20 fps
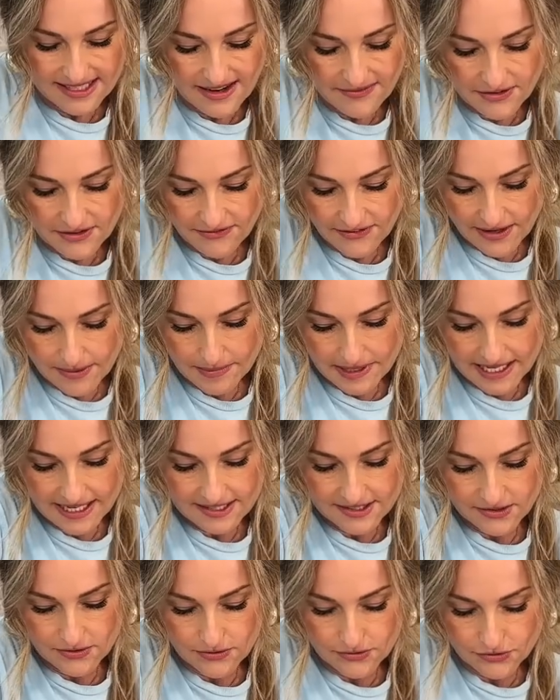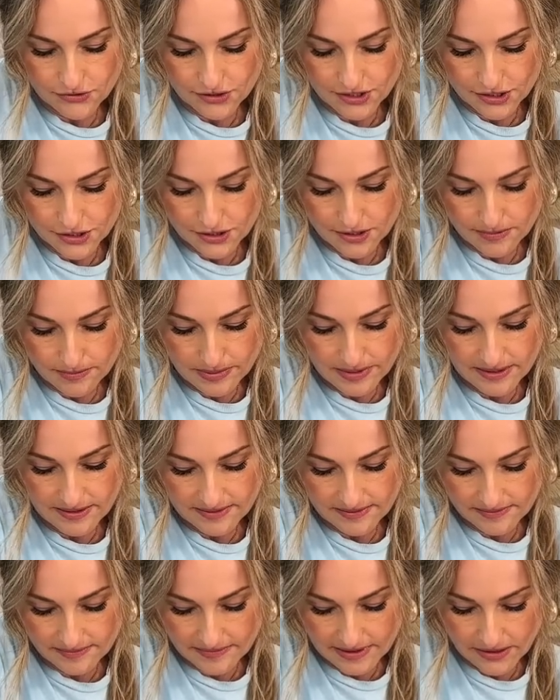every family has their own tradition, but
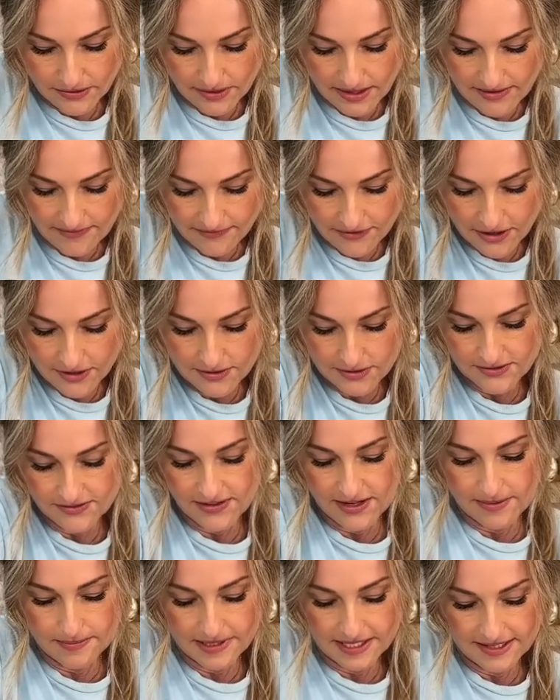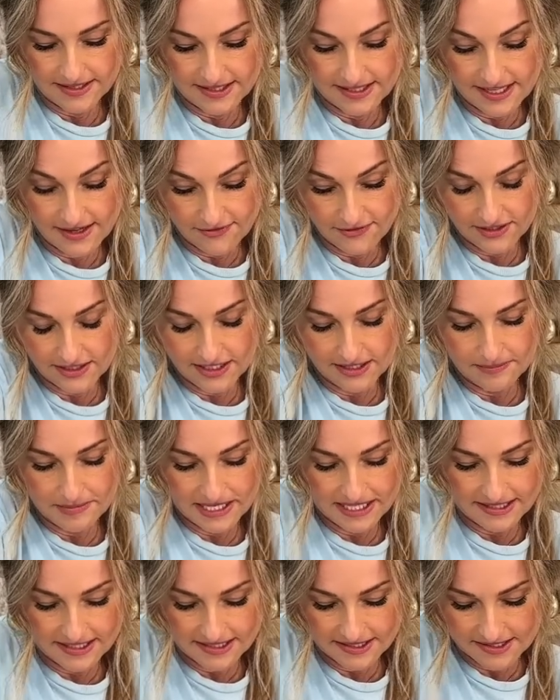my grandfather's family definitely
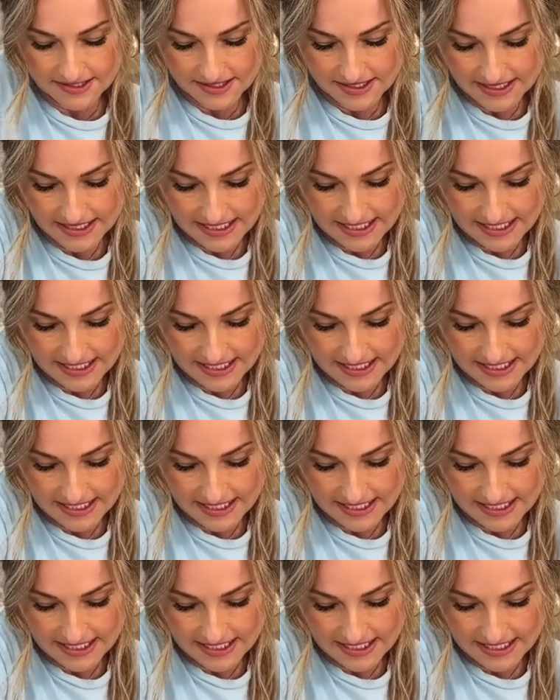made this.